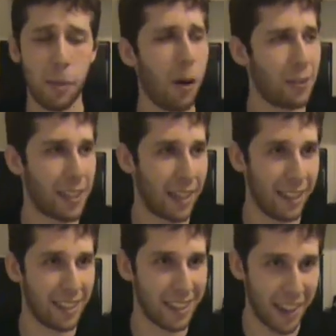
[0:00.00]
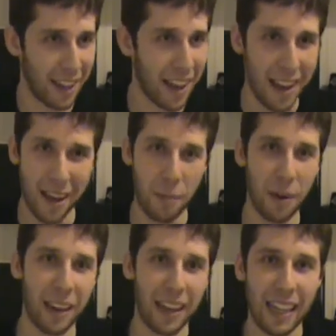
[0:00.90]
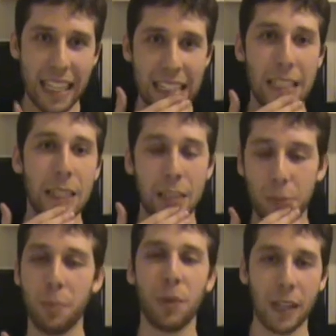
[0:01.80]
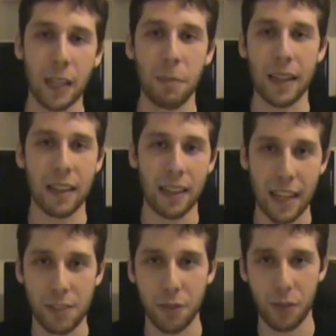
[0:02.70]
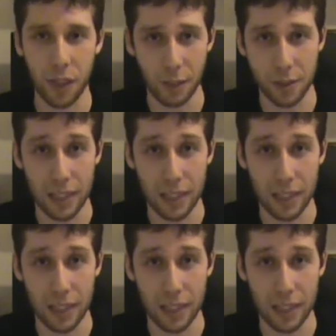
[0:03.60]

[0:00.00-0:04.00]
I'm always thanking this guy, but he's been plugging me in the last few videos,